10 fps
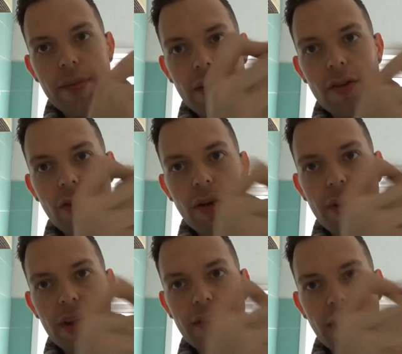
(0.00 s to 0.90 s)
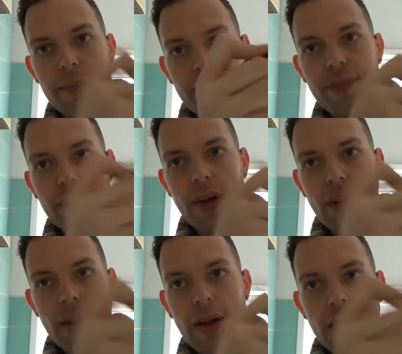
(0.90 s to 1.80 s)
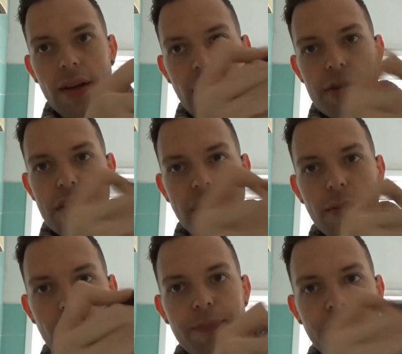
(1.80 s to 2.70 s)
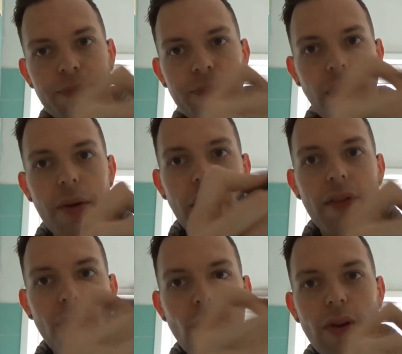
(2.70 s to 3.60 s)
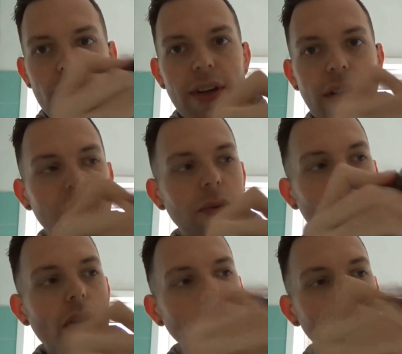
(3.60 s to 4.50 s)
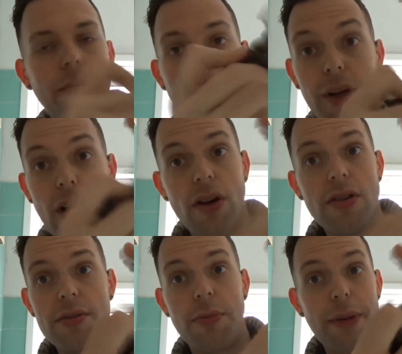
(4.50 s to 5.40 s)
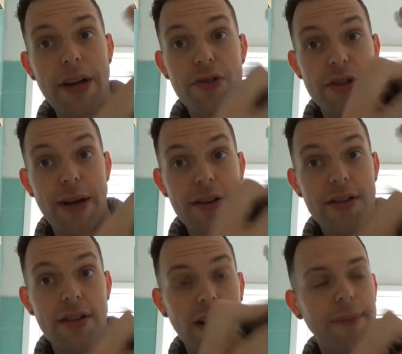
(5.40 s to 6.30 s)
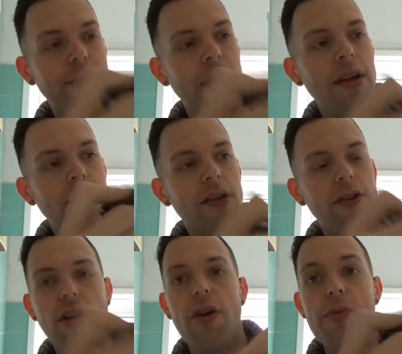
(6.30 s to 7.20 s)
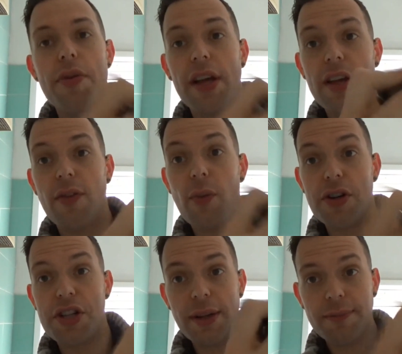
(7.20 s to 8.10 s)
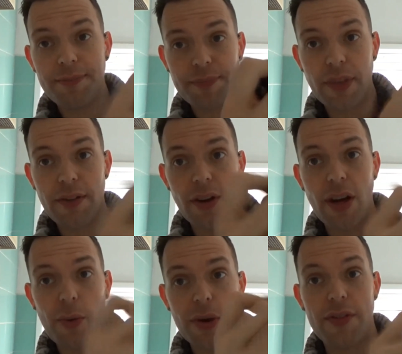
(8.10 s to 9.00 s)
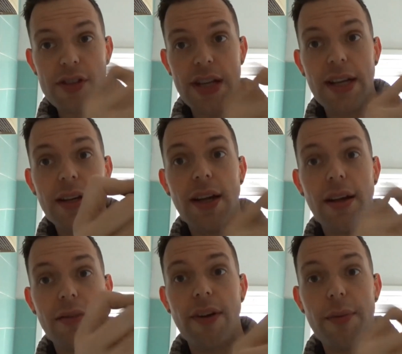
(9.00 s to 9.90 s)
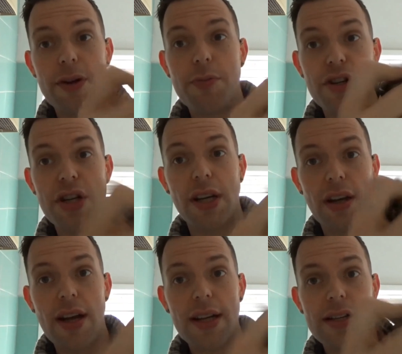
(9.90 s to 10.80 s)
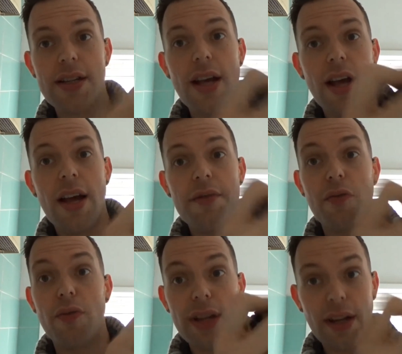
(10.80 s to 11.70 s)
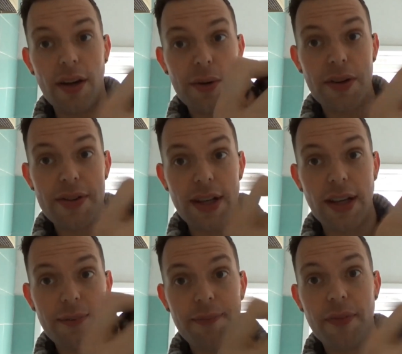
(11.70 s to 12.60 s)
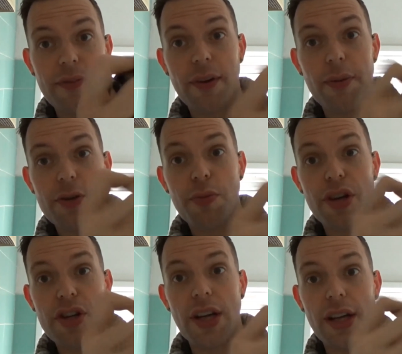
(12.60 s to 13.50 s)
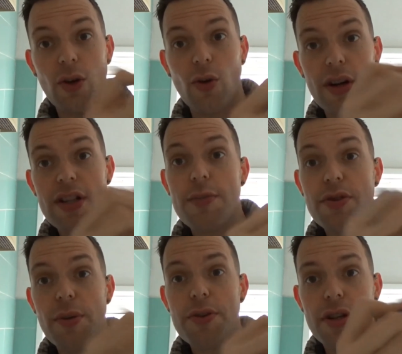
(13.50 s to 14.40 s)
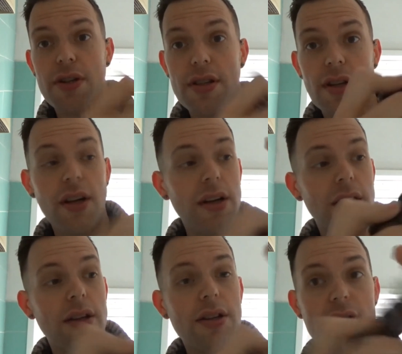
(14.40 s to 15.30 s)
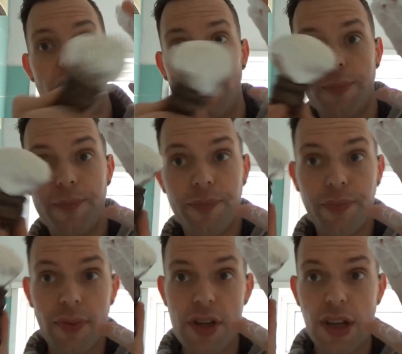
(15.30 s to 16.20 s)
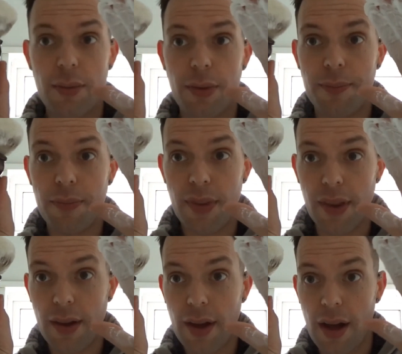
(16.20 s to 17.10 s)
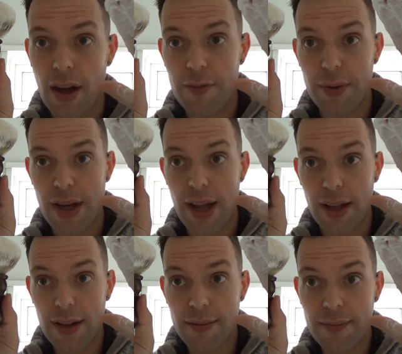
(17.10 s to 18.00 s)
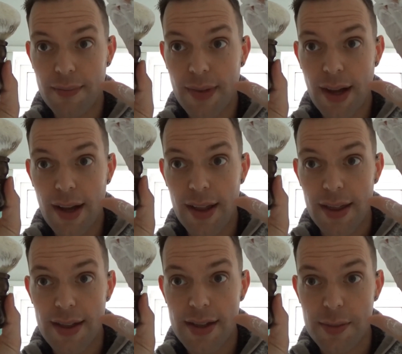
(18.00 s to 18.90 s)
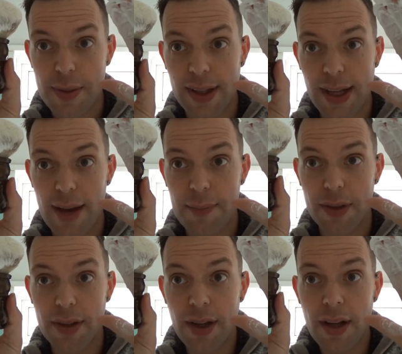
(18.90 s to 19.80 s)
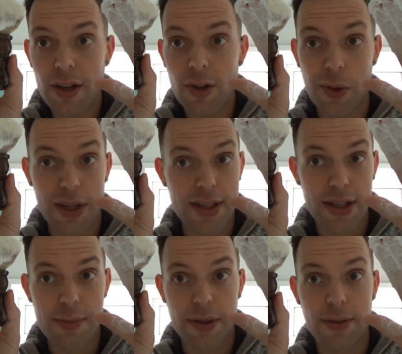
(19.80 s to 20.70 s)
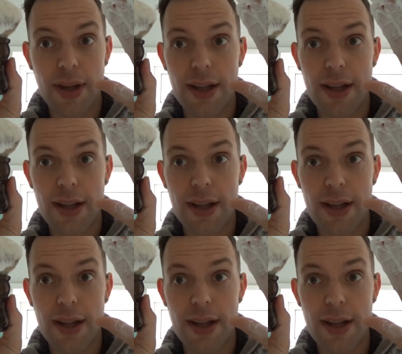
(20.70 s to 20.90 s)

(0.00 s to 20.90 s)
So easy. Now, gentlemen, I'm going to have to call this video to a halt because my battery's about to die. So, thank you for watching. If you like what you've seen, I very much appreciate your likes. If you really like what you've seen, very much appreciate your subscriptions. So, gentlemen, I've been Nick. This has been the Cadman 26mm